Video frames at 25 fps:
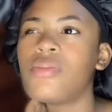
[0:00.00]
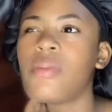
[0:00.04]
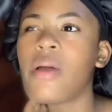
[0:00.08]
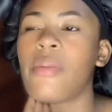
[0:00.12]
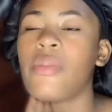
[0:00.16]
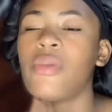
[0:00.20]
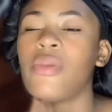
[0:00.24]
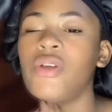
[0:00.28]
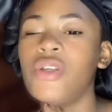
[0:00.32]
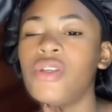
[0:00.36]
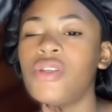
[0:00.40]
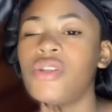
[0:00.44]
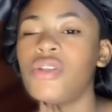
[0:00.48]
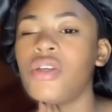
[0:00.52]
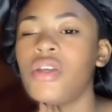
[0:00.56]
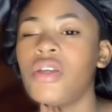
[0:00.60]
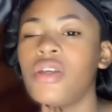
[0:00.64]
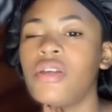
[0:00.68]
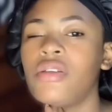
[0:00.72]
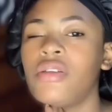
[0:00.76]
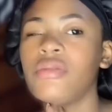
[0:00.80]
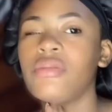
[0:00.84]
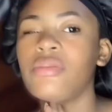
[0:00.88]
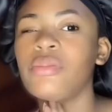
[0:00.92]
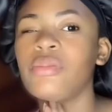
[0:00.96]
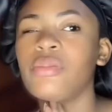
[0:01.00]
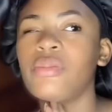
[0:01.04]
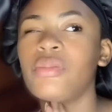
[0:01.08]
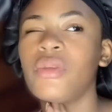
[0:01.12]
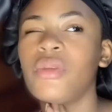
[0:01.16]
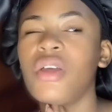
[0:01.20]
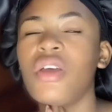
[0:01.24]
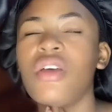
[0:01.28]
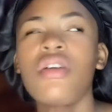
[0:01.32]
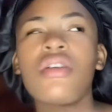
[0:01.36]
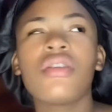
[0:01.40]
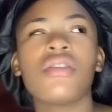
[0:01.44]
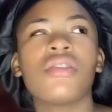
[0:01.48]
But I'm reaching,
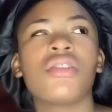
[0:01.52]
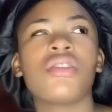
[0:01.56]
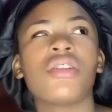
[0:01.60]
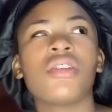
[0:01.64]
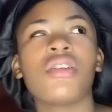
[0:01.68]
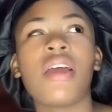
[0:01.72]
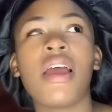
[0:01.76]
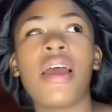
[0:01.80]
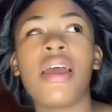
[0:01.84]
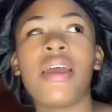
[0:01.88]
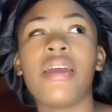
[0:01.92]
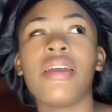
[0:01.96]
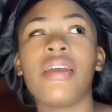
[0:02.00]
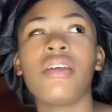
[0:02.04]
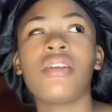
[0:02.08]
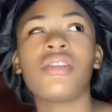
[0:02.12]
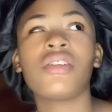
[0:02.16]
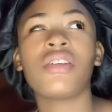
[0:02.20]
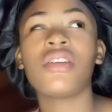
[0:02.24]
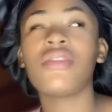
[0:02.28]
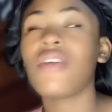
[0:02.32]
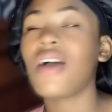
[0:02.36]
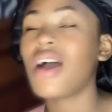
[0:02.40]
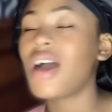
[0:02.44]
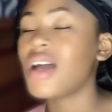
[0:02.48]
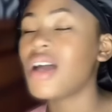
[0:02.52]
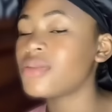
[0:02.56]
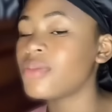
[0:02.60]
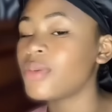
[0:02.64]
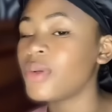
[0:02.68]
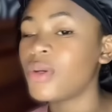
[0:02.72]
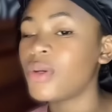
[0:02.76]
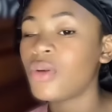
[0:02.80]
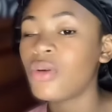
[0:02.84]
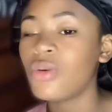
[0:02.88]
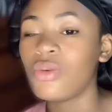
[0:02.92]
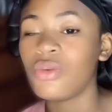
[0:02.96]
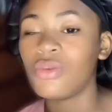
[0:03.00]
she like, she never asked me
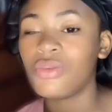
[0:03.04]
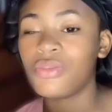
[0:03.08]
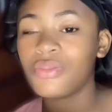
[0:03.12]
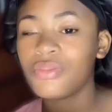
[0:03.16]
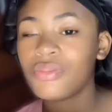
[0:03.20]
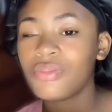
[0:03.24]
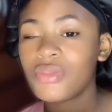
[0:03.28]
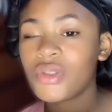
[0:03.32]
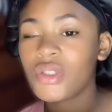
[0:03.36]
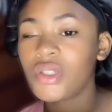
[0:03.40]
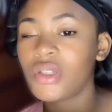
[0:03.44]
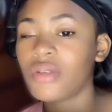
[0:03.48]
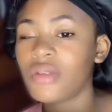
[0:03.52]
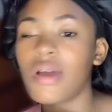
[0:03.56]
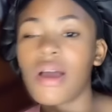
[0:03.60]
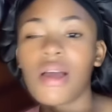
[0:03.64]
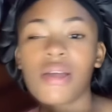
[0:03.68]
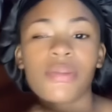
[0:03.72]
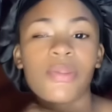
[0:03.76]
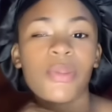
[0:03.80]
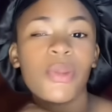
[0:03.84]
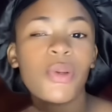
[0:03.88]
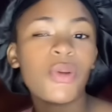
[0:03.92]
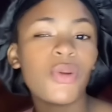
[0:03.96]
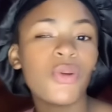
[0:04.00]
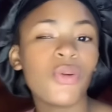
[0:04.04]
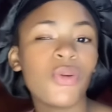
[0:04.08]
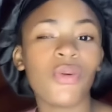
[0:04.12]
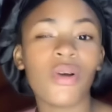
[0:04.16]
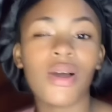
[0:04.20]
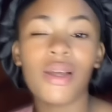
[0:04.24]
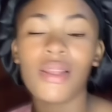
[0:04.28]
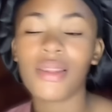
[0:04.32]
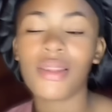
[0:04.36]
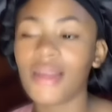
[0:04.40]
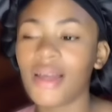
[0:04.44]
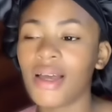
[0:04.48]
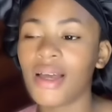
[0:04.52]
nothing. She never asked me nothing
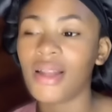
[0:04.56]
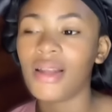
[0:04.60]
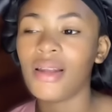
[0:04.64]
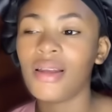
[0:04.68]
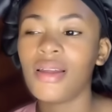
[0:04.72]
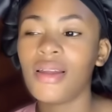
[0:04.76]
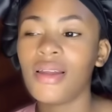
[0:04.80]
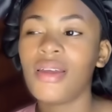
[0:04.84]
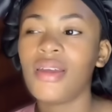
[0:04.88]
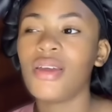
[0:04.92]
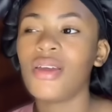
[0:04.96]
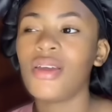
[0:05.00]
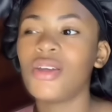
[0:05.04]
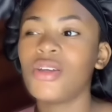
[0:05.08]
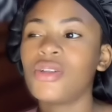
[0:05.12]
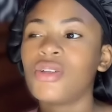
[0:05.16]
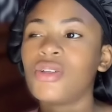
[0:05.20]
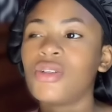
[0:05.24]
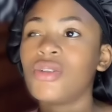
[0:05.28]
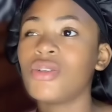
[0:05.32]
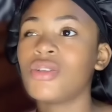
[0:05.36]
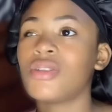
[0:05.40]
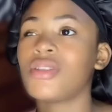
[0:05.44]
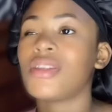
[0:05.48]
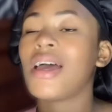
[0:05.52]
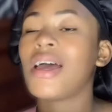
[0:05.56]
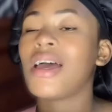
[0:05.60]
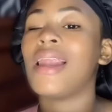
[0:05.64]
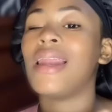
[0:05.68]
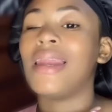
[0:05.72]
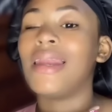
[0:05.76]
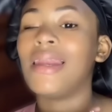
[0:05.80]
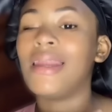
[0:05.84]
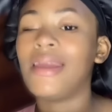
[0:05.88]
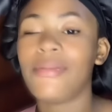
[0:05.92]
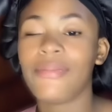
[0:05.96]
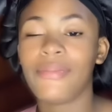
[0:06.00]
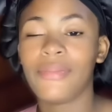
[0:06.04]
at all. She just start
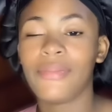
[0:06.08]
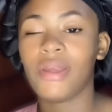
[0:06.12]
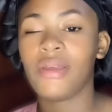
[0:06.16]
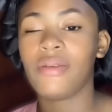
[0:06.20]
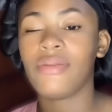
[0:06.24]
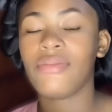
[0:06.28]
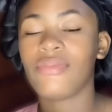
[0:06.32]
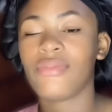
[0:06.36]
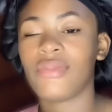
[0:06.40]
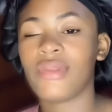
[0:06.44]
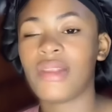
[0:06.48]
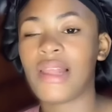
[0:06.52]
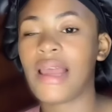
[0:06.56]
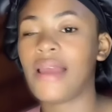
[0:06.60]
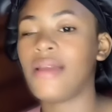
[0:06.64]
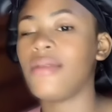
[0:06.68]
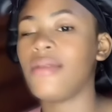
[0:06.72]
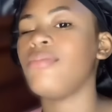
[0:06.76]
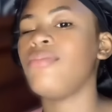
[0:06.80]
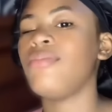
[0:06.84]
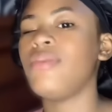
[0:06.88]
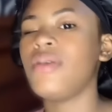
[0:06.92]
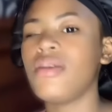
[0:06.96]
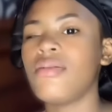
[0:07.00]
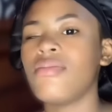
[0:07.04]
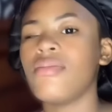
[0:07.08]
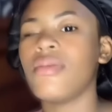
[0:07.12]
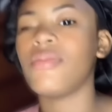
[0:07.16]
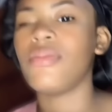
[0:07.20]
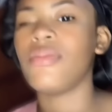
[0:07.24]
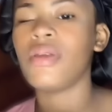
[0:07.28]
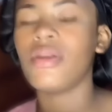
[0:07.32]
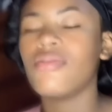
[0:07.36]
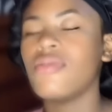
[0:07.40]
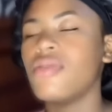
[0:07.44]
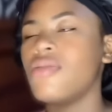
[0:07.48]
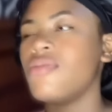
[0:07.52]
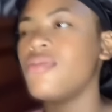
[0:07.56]
lick me, like beat
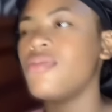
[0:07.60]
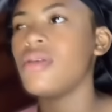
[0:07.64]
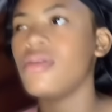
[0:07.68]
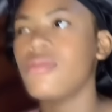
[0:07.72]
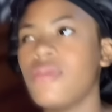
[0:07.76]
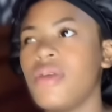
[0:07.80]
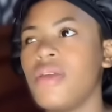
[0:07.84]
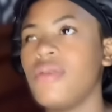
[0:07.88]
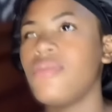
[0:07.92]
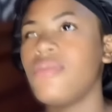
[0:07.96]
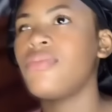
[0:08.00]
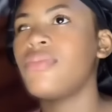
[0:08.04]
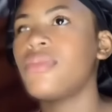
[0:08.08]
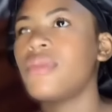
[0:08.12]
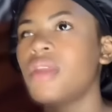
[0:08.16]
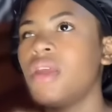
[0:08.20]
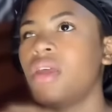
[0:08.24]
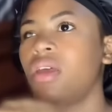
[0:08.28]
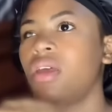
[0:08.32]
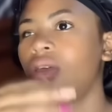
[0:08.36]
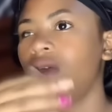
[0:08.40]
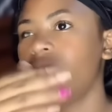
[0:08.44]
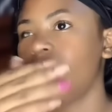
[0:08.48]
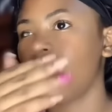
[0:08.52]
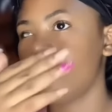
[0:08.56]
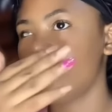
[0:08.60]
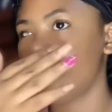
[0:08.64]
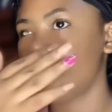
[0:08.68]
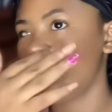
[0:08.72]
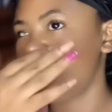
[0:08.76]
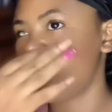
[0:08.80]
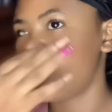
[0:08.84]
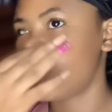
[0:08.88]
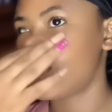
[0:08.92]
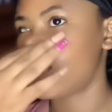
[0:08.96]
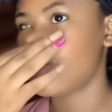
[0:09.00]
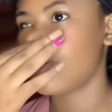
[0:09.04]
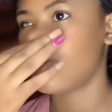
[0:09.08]
me.
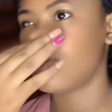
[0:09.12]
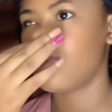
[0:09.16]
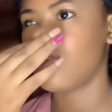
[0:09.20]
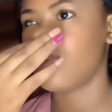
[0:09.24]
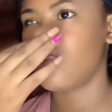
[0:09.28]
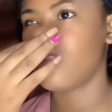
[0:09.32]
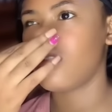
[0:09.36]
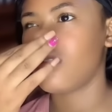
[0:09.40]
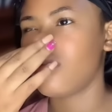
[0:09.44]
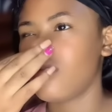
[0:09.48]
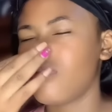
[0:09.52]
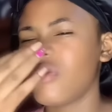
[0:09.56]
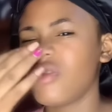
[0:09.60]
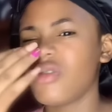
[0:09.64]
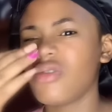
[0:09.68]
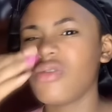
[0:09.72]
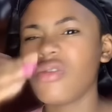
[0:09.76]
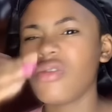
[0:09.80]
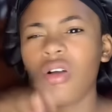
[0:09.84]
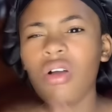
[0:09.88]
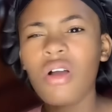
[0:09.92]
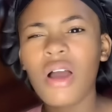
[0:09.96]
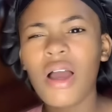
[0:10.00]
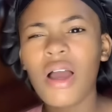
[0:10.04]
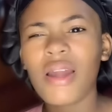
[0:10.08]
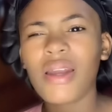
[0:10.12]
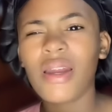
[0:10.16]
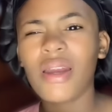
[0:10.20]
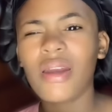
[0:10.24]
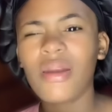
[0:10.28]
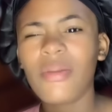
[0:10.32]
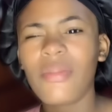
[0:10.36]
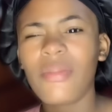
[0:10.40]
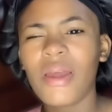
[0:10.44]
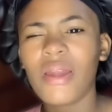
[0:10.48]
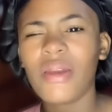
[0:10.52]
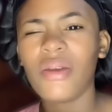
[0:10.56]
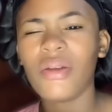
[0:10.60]
So, me run go under
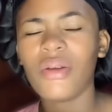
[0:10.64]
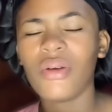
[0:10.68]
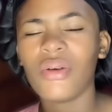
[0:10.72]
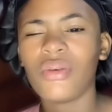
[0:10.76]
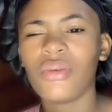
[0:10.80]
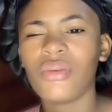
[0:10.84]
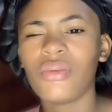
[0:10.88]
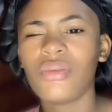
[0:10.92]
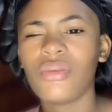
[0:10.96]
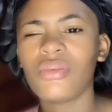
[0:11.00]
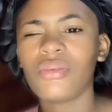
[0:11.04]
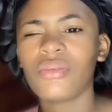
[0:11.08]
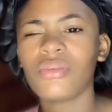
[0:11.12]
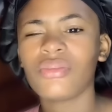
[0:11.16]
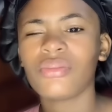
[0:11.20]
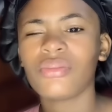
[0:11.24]
the bed now.